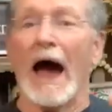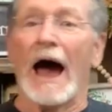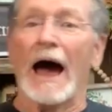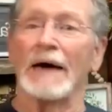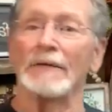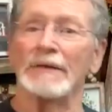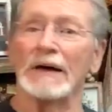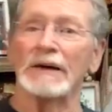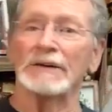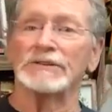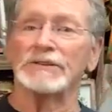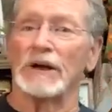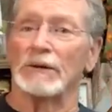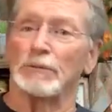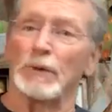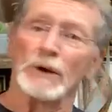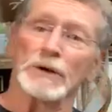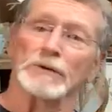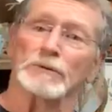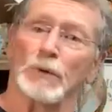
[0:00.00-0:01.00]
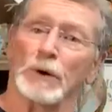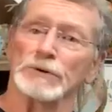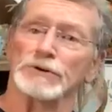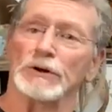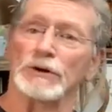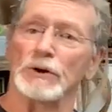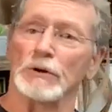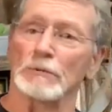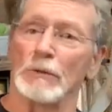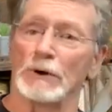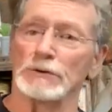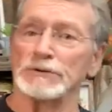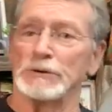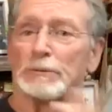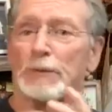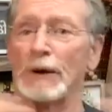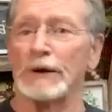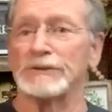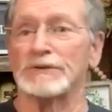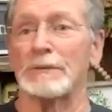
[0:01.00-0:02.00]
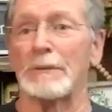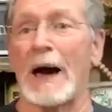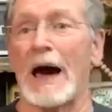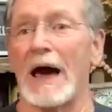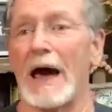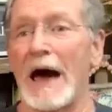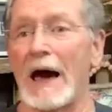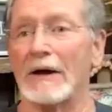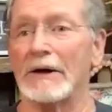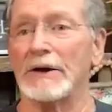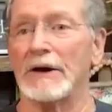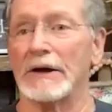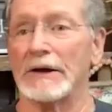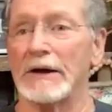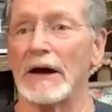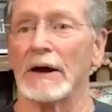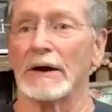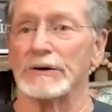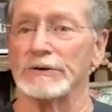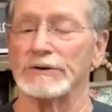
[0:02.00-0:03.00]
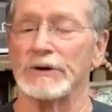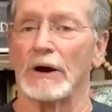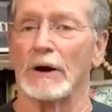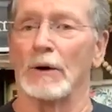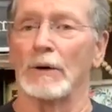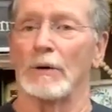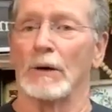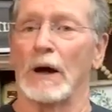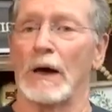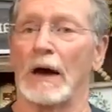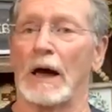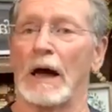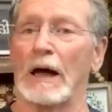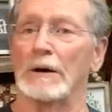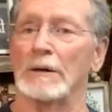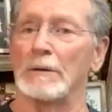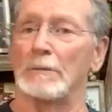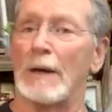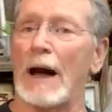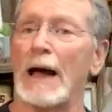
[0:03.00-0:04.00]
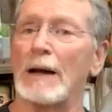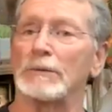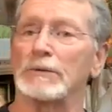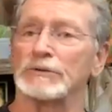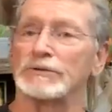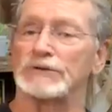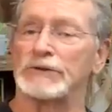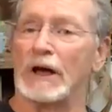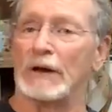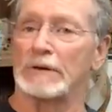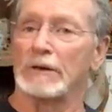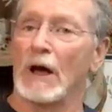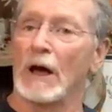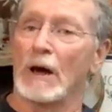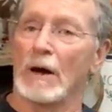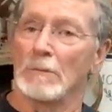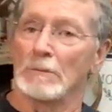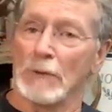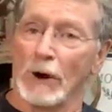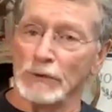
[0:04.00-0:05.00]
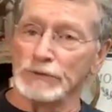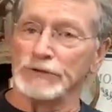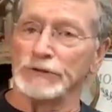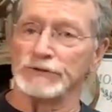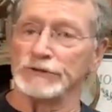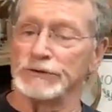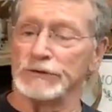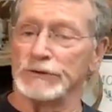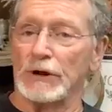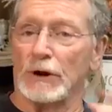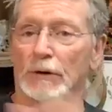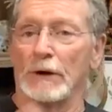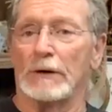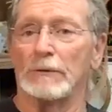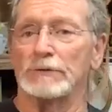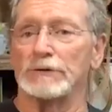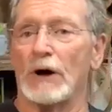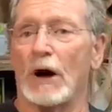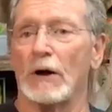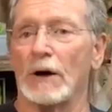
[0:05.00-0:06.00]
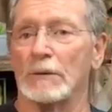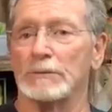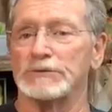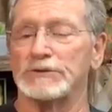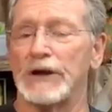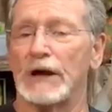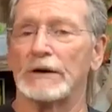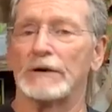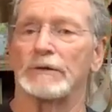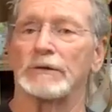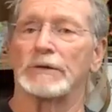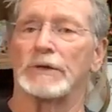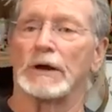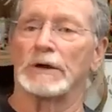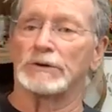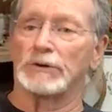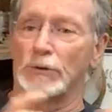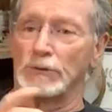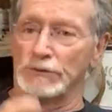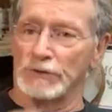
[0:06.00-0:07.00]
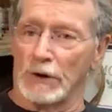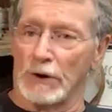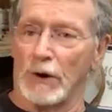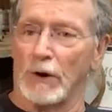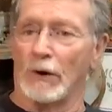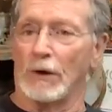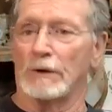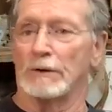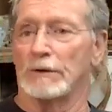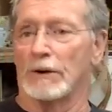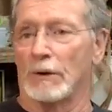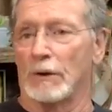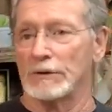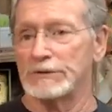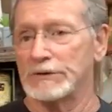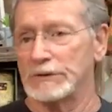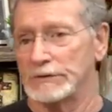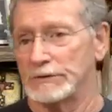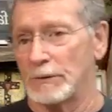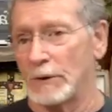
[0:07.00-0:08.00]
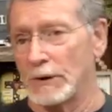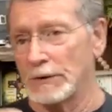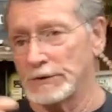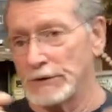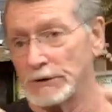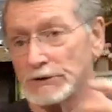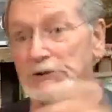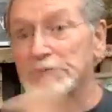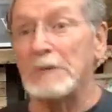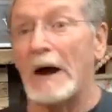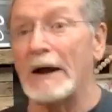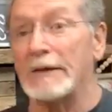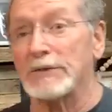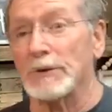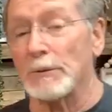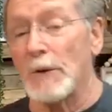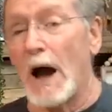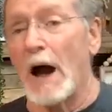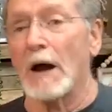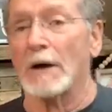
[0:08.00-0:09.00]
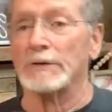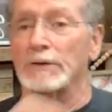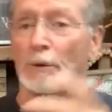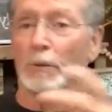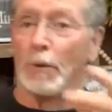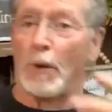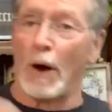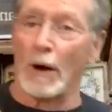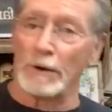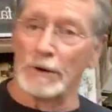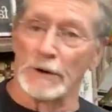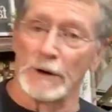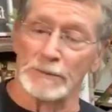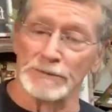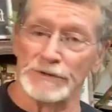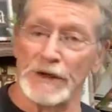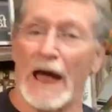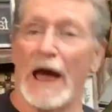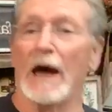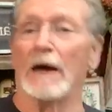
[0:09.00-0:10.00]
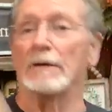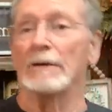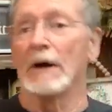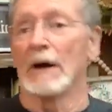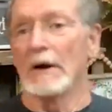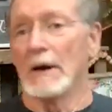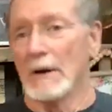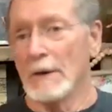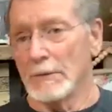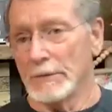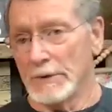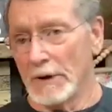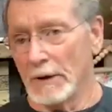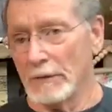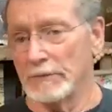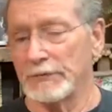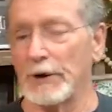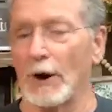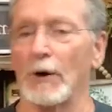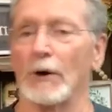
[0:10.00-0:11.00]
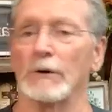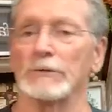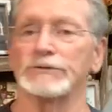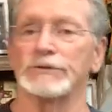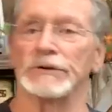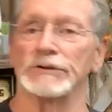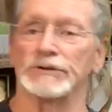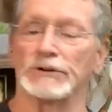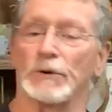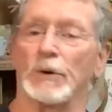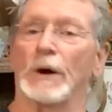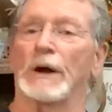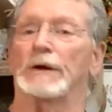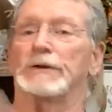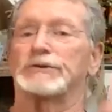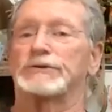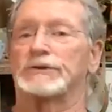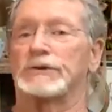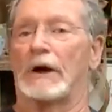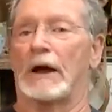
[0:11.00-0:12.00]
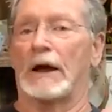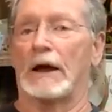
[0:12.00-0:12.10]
And they said, What'd you do, Moses? Bring us out here to kill us, you know. And, and the Bible said, Moses, you know, he was all upset and everything towards the Lord. And the Lord says, Well, you smite the rock. The water comes out, their thirst is quenched.